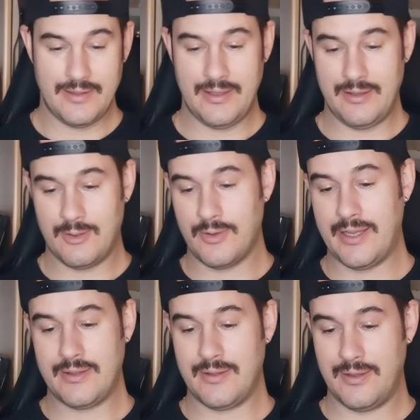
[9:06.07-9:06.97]
the
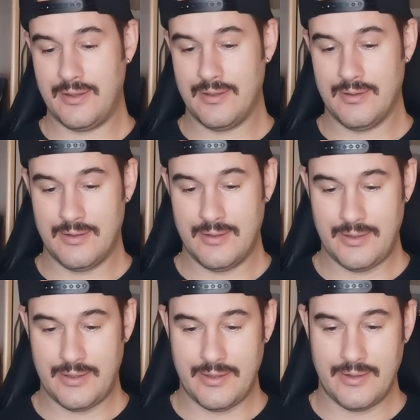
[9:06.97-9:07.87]
connecting
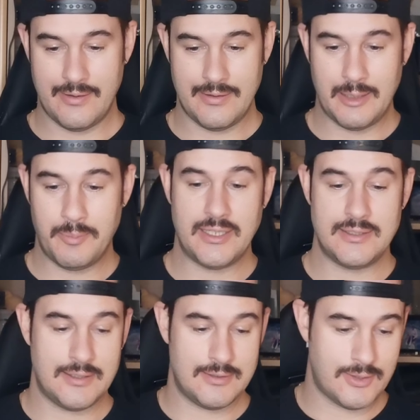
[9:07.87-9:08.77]

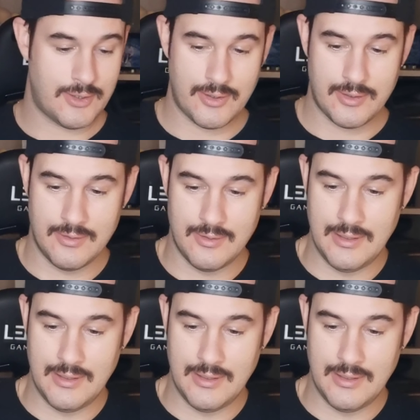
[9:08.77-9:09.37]
dimensions are